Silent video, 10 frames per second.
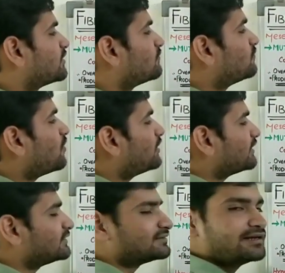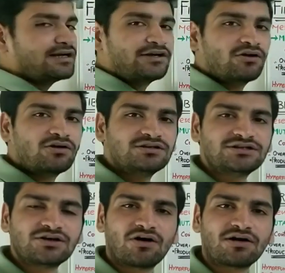Now what is the
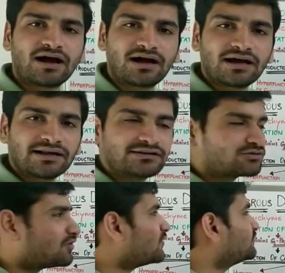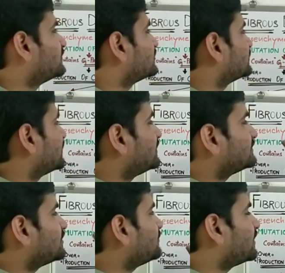etiology or occurrence of this,
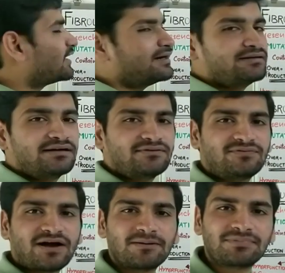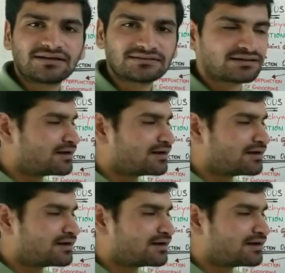reason behind the fibrous